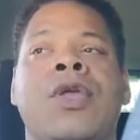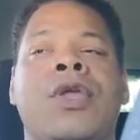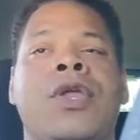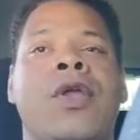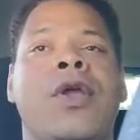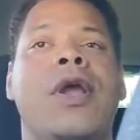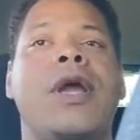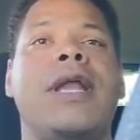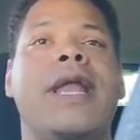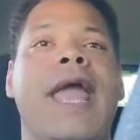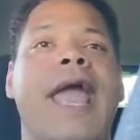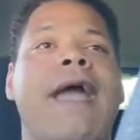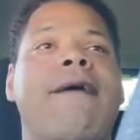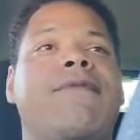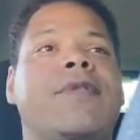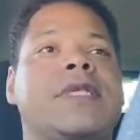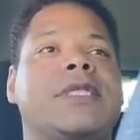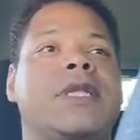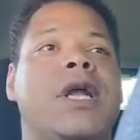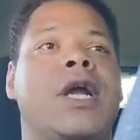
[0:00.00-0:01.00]
you're going to have
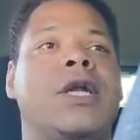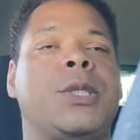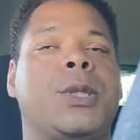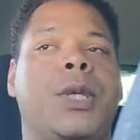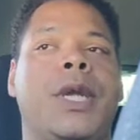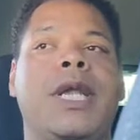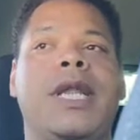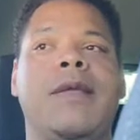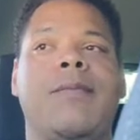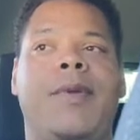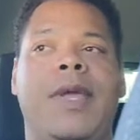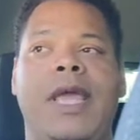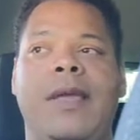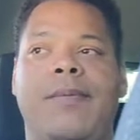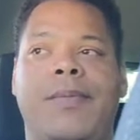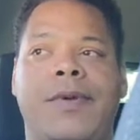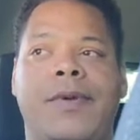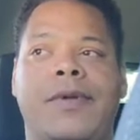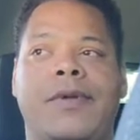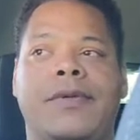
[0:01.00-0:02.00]
to start treating
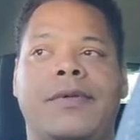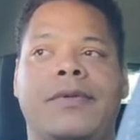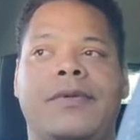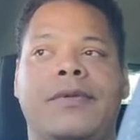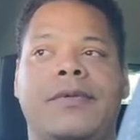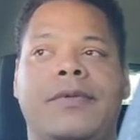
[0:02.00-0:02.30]
people